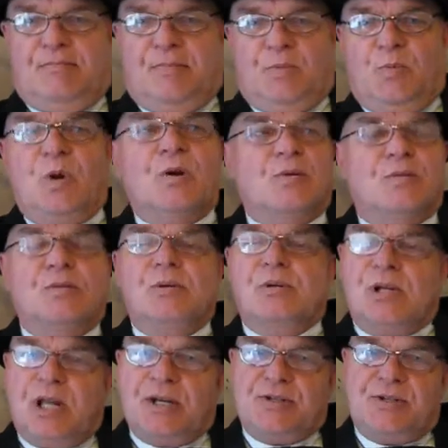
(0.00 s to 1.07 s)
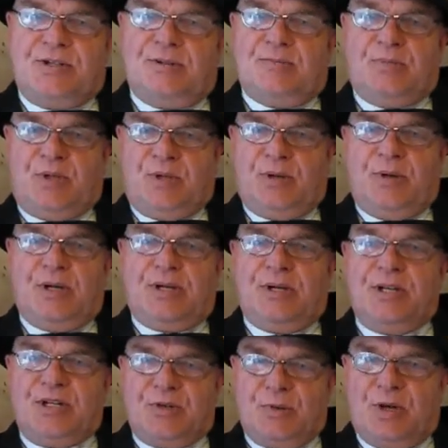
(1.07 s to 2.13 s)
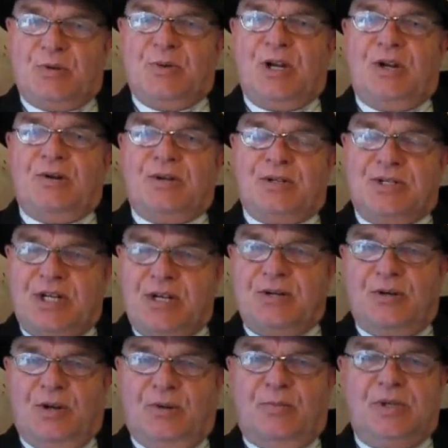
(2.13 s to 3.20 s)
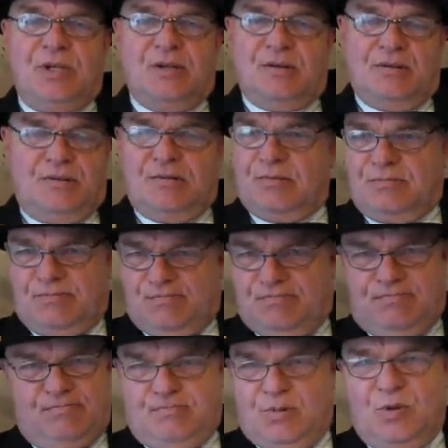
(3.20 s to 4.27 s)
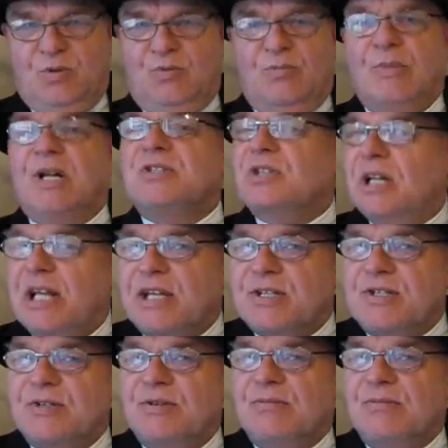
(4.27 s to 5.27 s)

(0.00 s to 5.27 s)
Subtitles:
Well, good luck to them. I can eat quite well on a $10 meal, or much less,